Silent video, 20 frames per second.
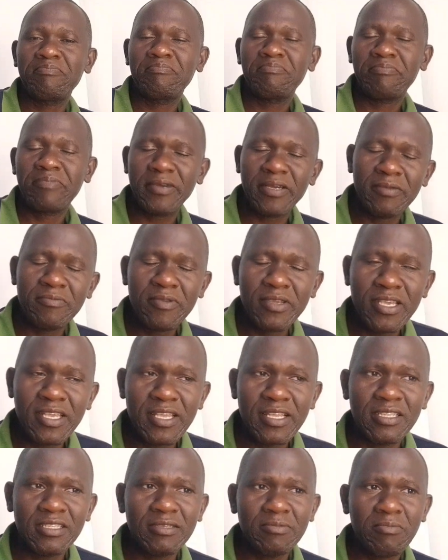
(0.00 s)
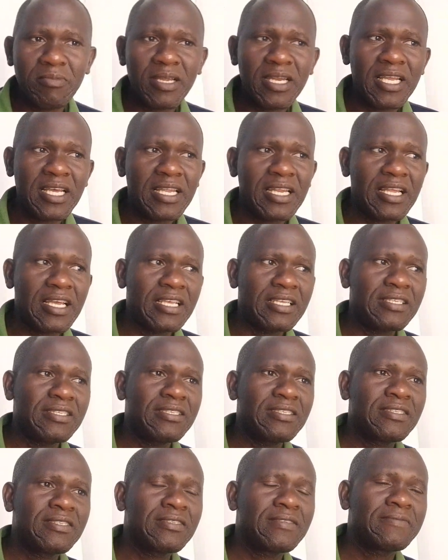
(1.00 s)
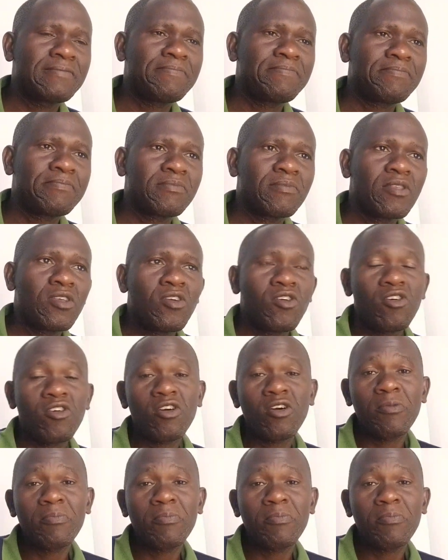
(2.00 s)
pumpkins, bananas, all